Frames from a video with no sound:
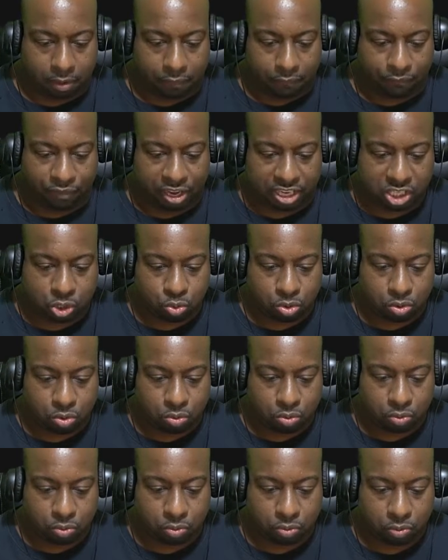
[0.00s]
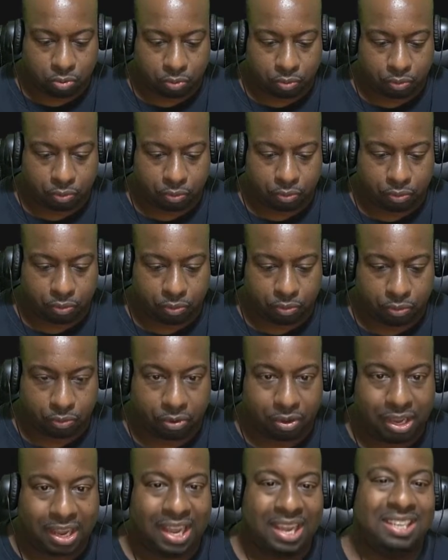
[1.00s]
Visual
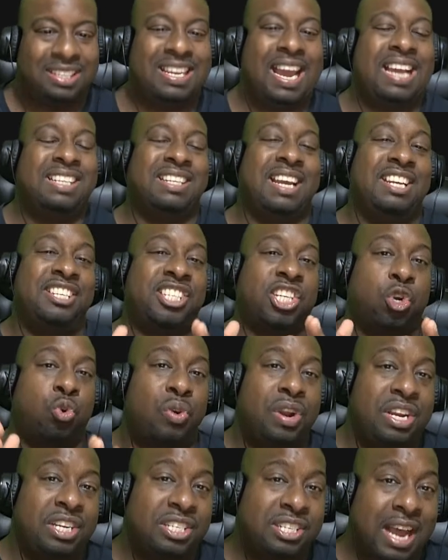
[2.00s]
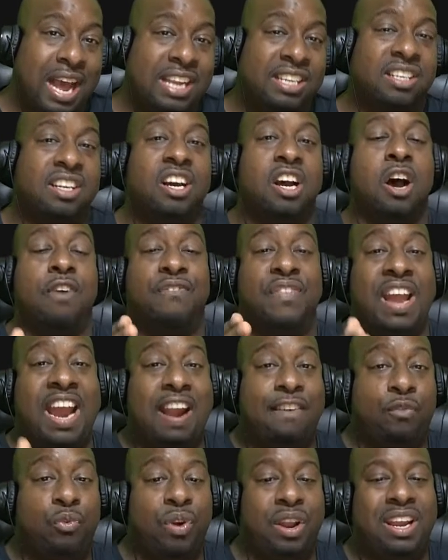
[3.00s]
takes a screenshot of
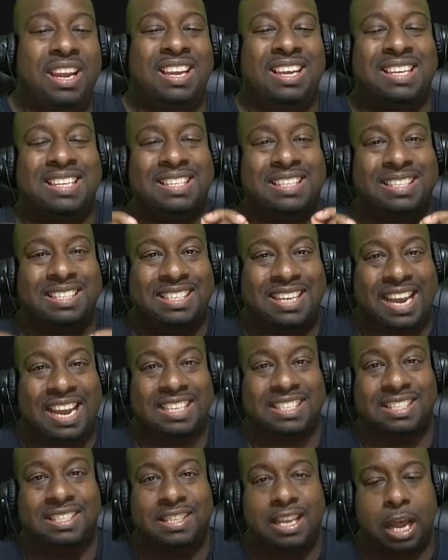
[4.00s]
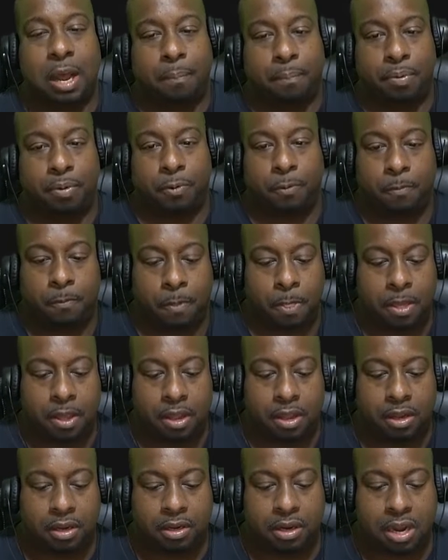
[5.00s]
every test step.
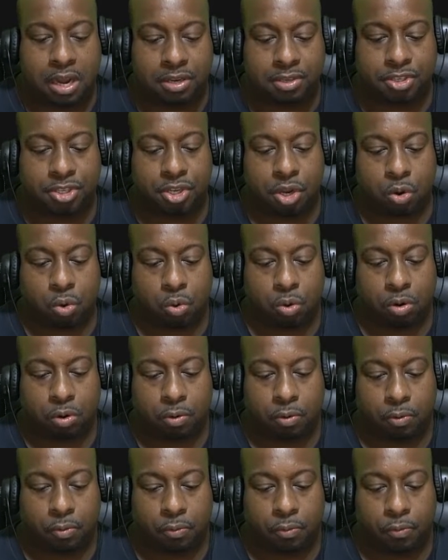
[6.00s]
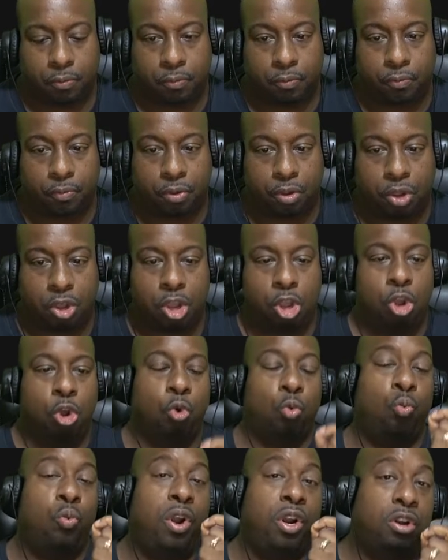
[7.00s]
Console
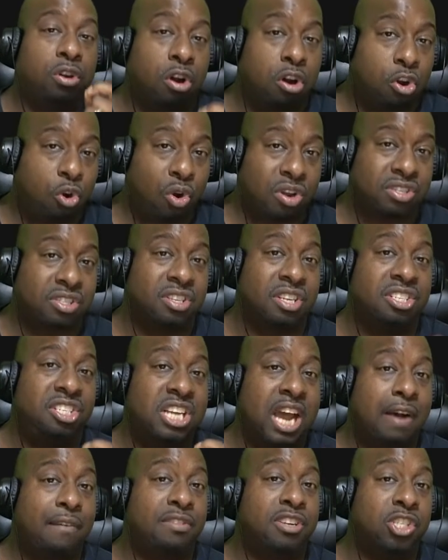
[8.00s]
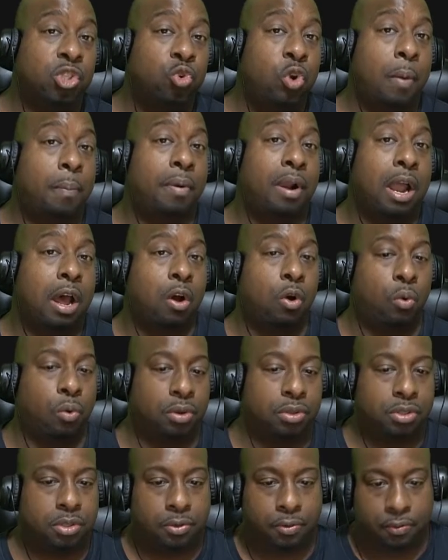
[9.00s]
records the JavaScript
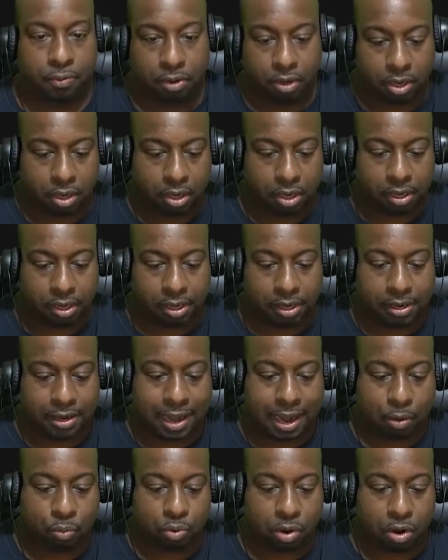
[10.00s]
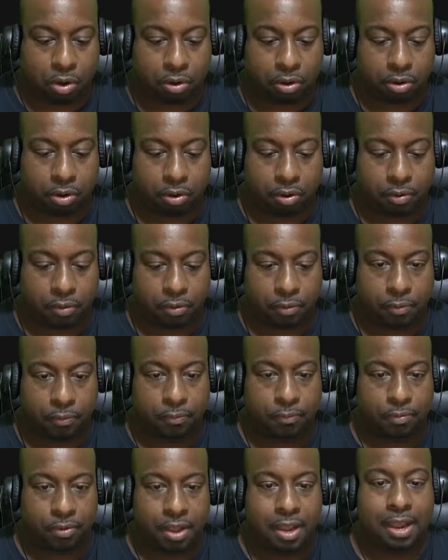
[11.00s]
logs. Network,
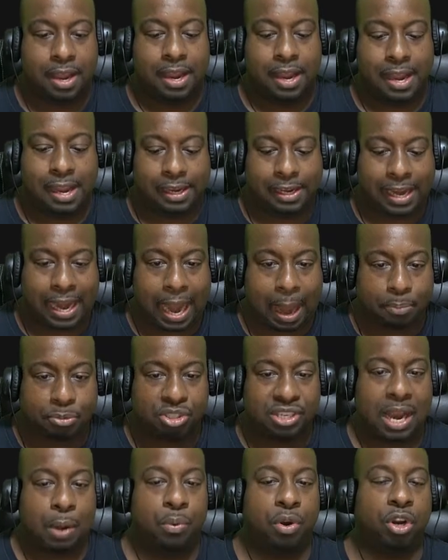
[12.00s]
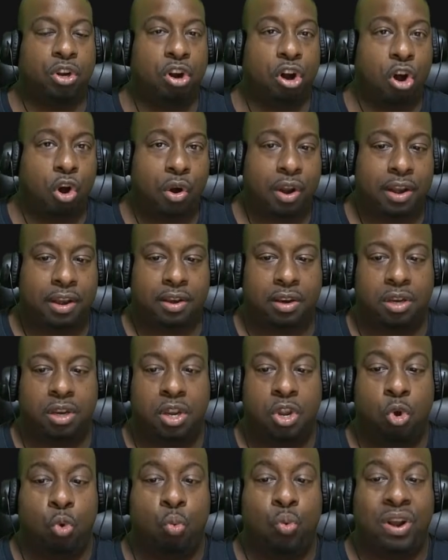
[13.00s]
it captures a recording
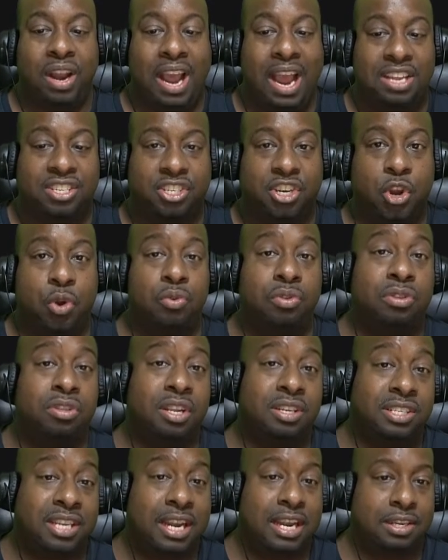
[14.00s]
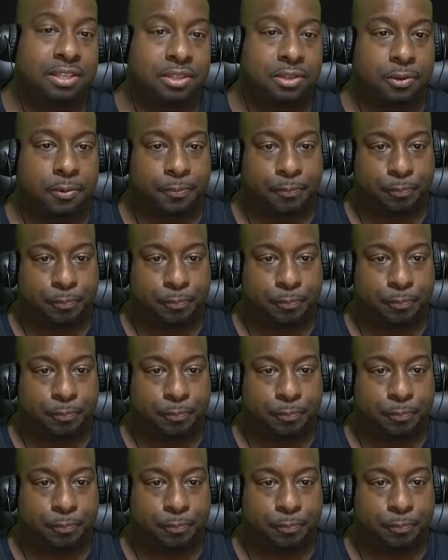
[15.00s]
when executing the test.